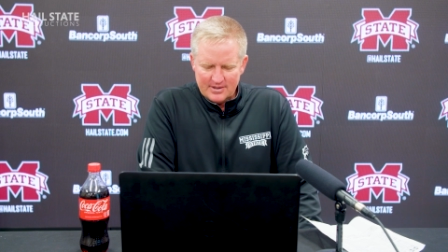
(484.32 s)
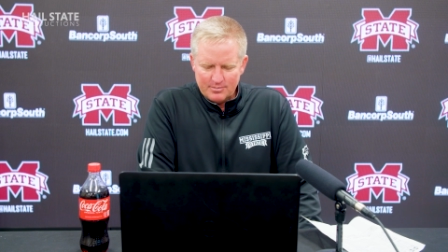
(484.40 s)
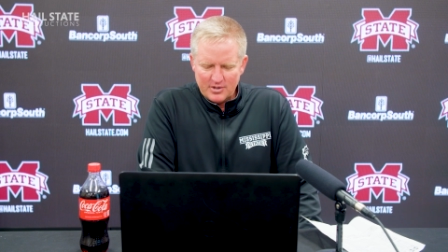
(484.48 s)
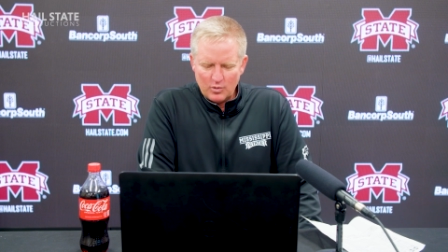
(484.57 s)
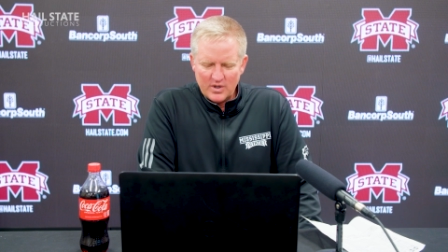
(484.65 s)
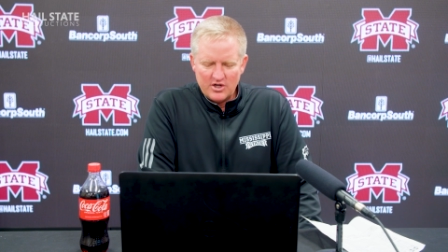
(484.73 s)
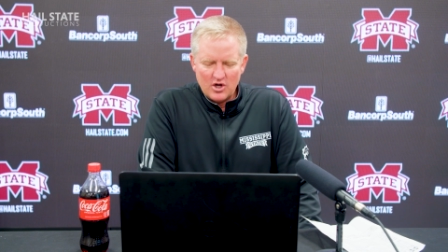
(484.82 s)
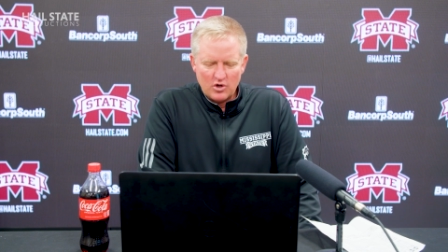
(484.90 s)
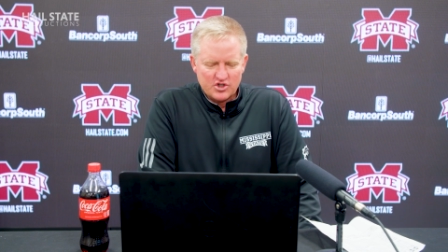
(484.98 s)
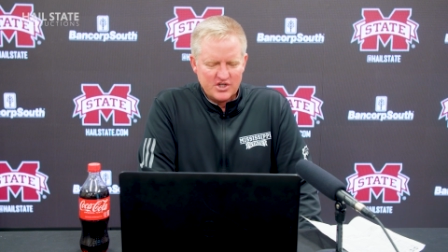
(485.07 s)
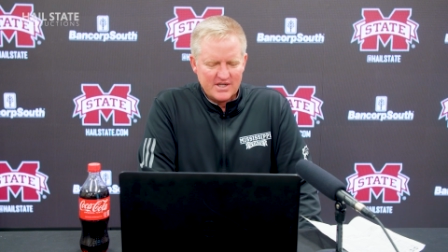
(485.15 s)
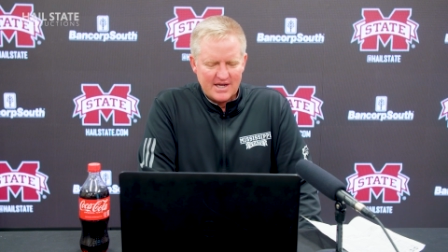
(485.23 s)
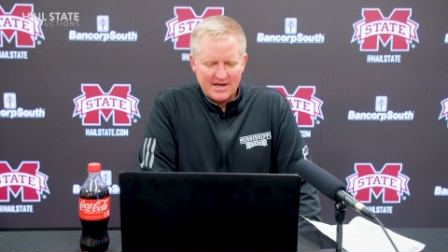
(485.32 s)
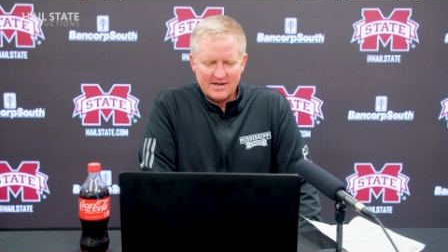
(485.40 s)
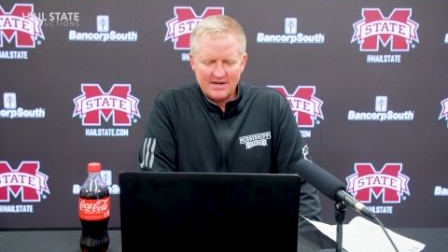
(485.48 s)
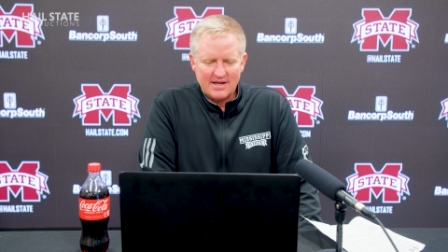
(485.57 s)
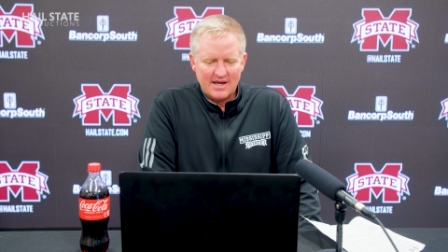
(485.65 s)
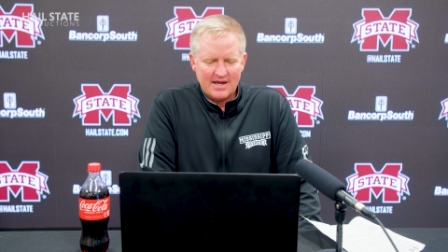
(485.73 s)
But we know she
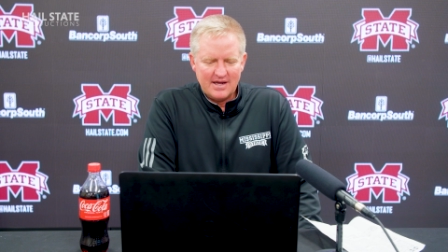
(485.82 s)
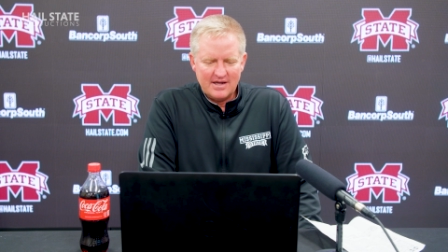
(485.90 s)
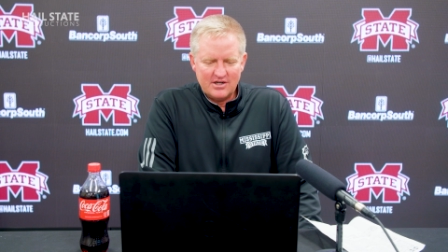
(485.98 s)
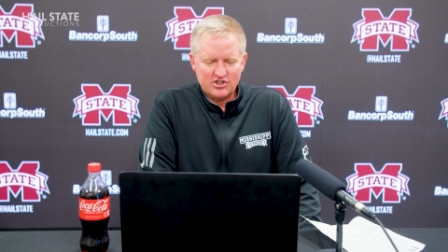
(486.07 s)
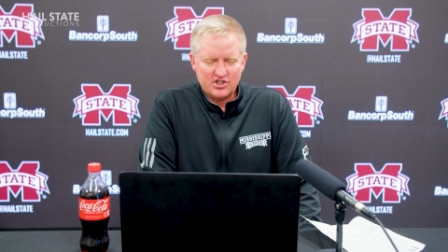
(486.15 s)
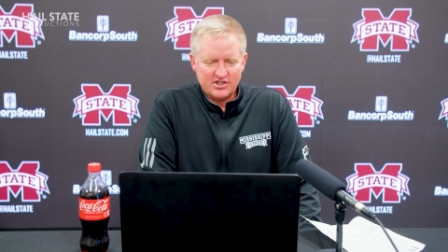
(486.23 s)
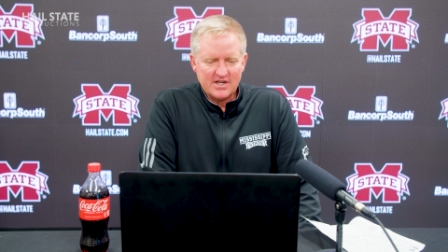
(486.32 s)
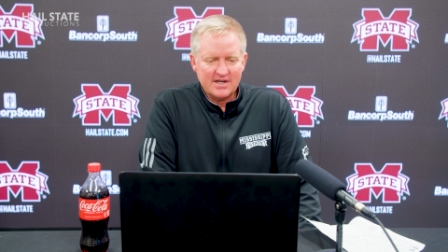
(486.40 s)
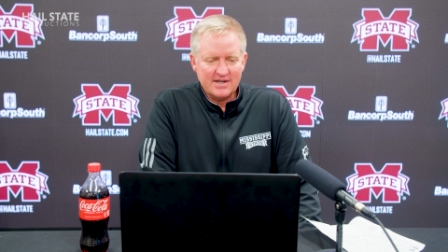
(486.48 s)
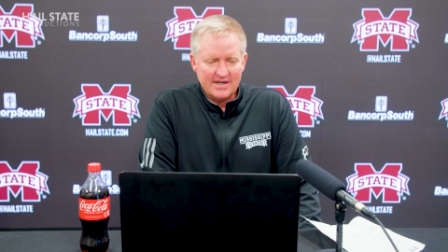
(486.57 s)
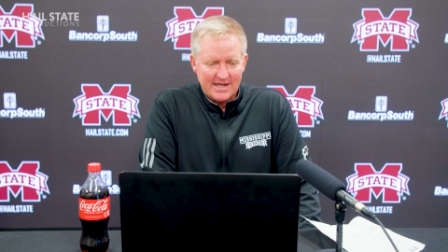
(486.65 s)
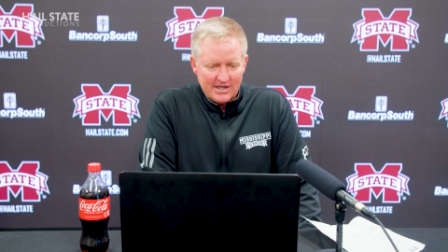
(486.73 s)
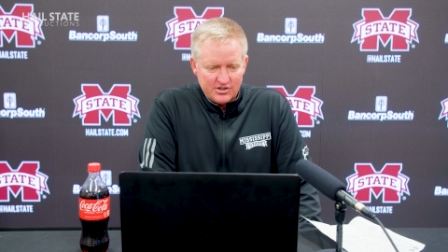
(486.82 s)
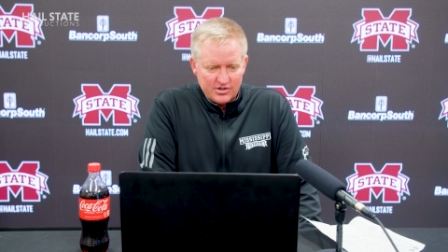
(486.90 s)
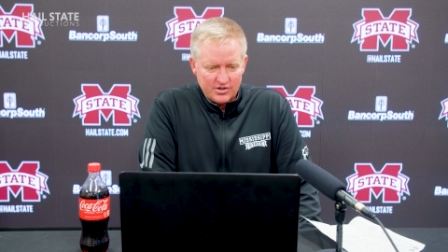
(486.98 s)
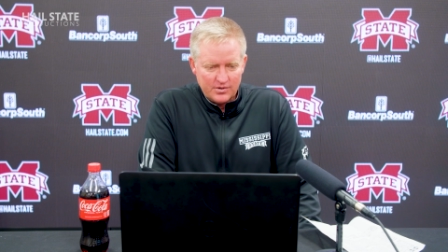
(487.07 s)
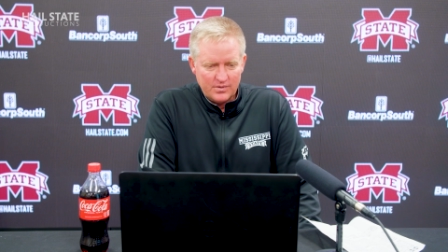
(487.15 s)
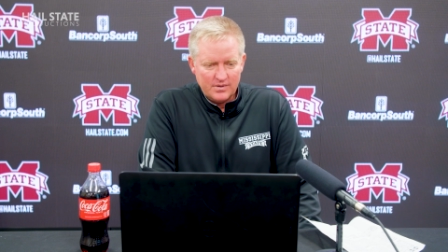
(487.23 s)
can, and she's going to need
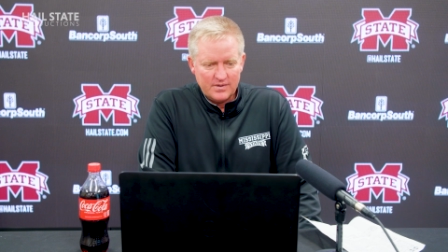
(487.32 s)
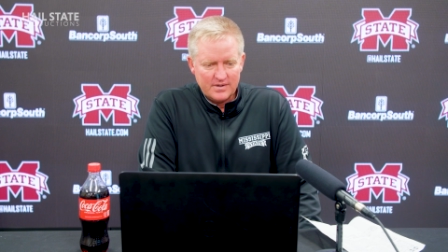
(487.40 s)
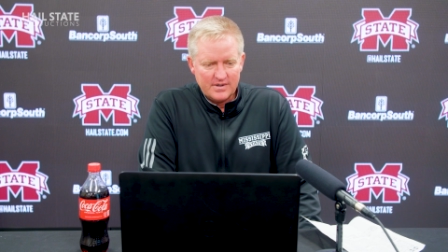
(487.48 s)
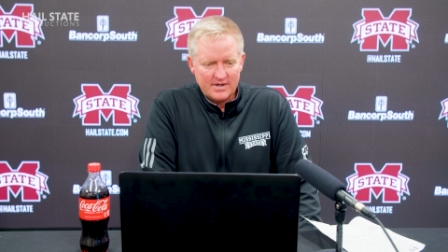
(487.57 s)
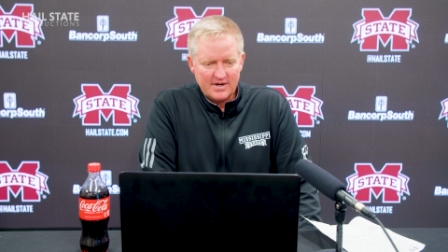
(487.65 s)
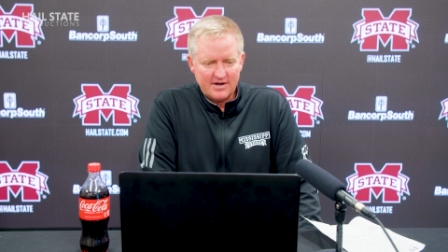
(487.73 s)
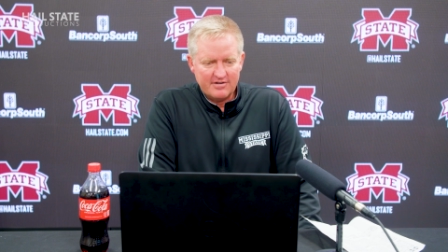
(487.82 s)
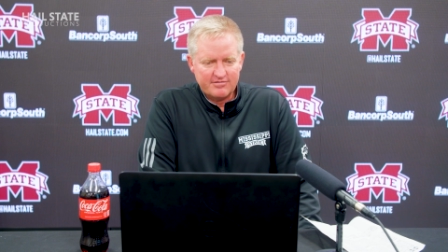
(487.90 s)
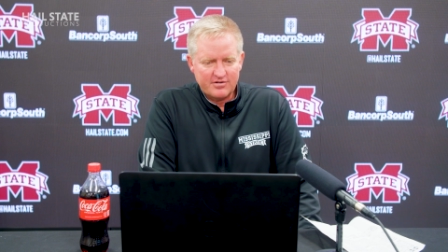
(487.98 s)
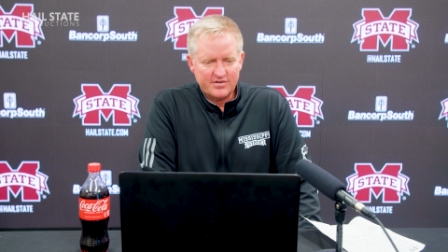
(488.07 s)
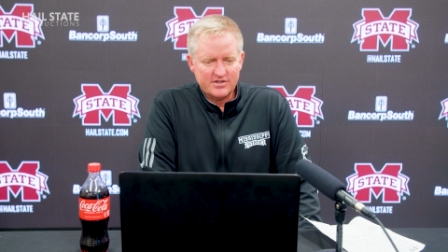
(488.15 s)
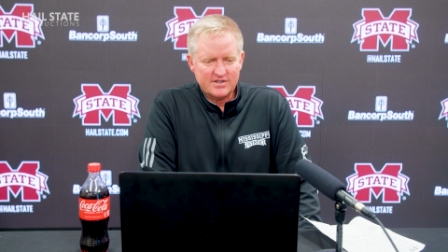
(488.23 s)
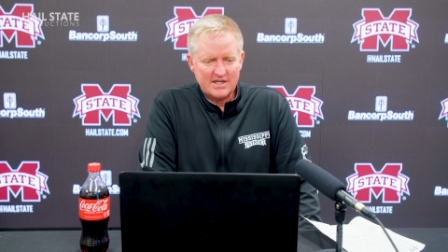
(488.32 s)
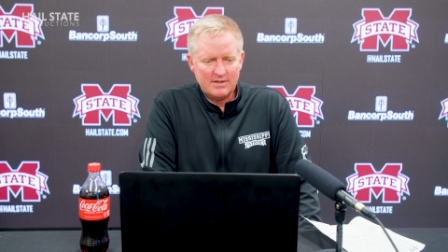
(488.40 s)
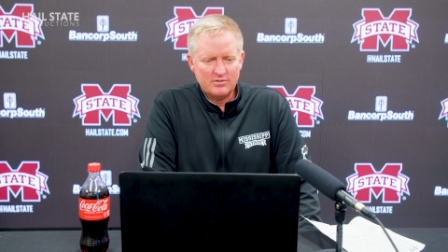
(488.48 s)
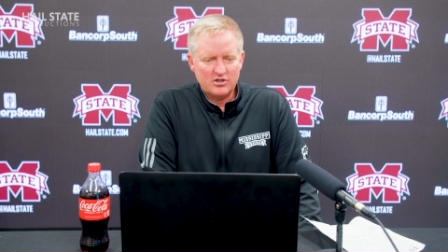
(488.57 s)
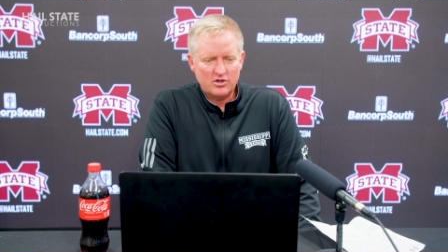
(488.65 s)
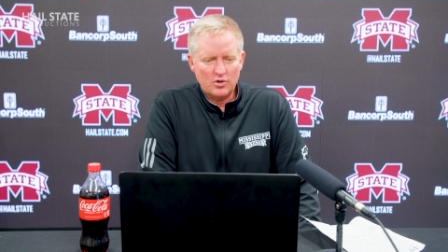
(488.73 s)
to for this
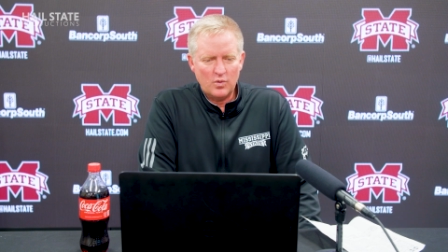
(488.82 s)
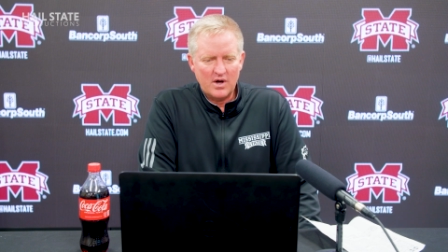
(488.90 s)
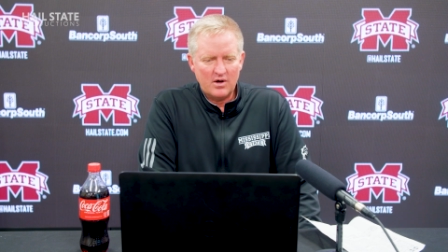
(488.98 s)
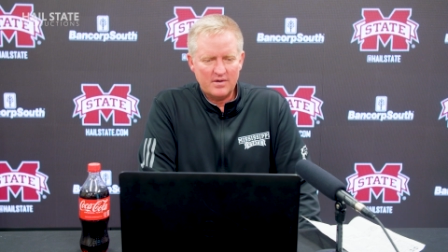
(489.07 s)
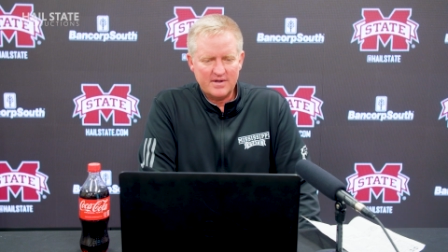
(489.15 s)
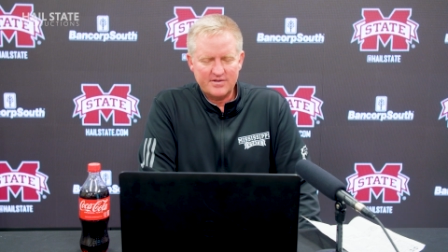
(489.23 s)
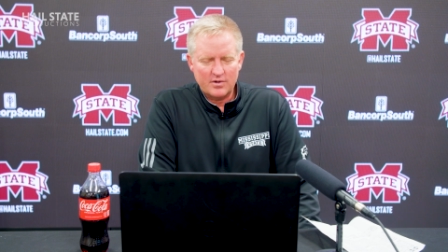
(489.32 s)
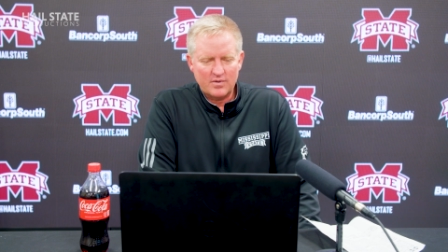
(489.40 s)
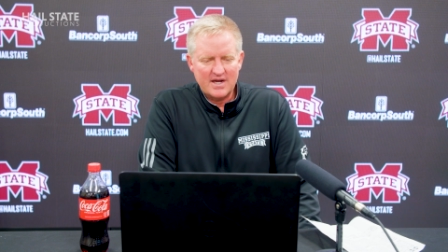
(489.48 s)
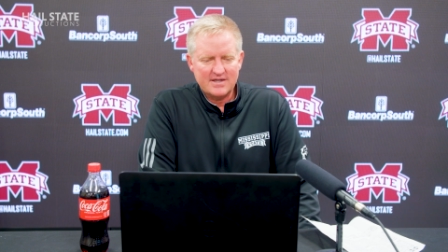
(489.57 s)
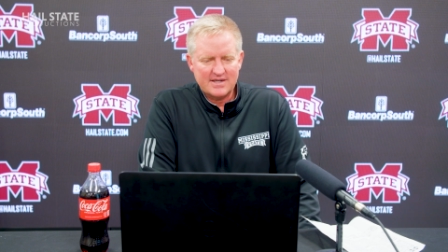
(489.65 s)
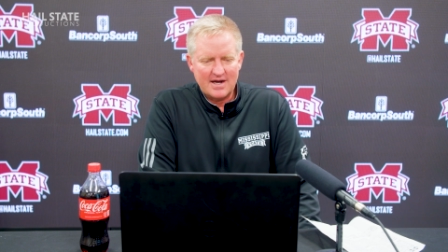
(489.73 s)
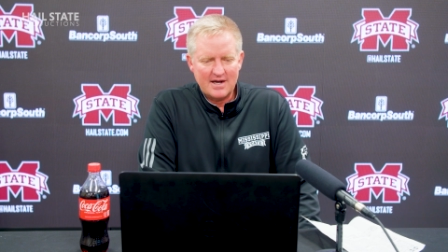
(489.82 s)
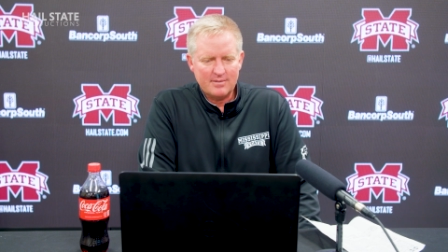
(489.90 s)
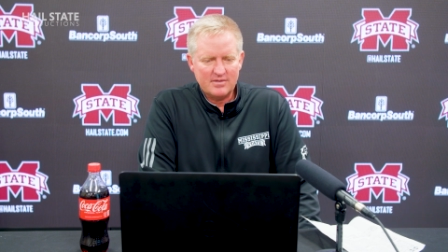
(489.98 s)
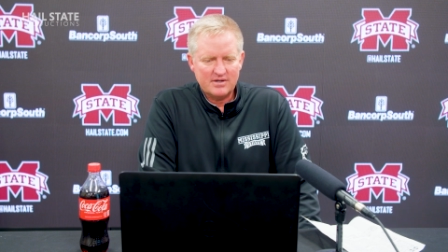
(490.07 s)
team to do well at the right time.